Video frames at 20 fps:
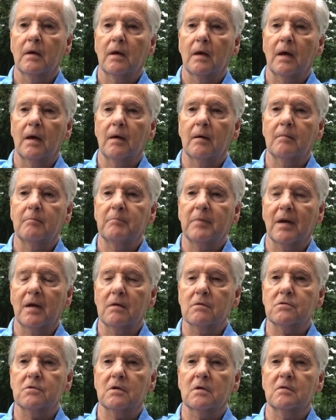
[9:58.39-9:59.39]
But
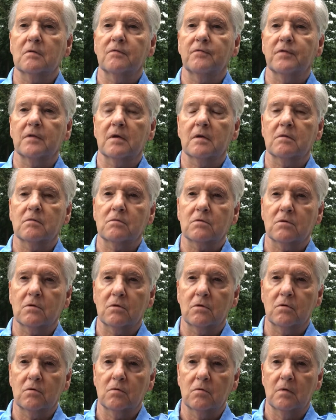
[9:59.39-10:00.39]
also for those
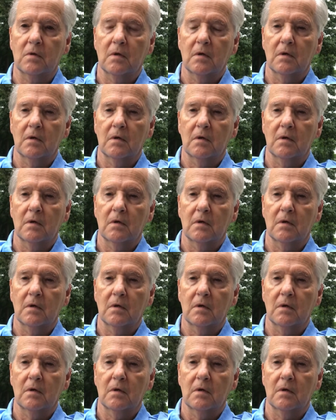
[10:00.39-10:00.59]
who